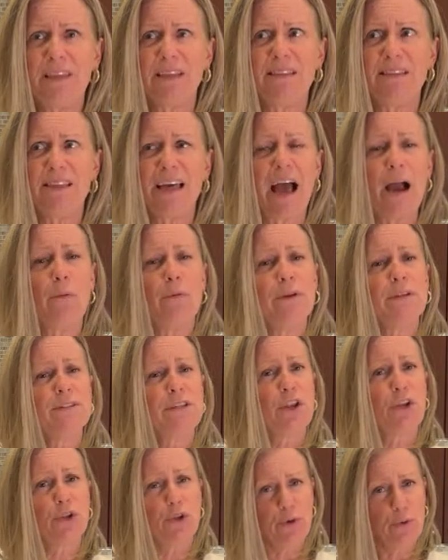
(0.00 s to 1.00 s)
that was a
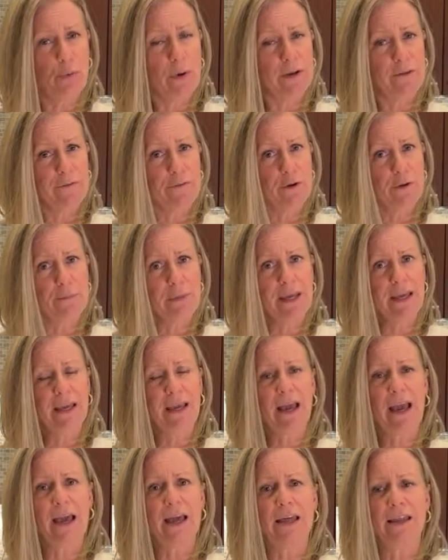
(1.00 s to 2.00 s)
new one for me,
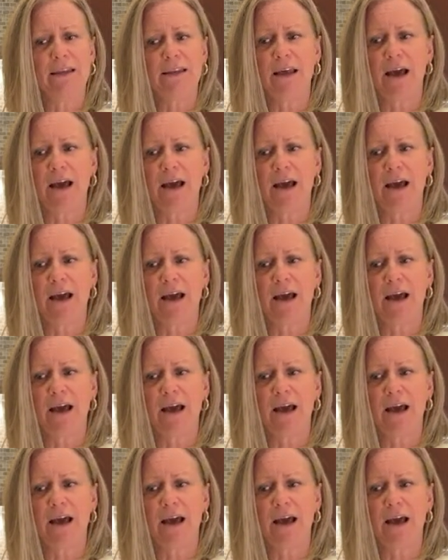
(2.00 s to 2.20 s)
and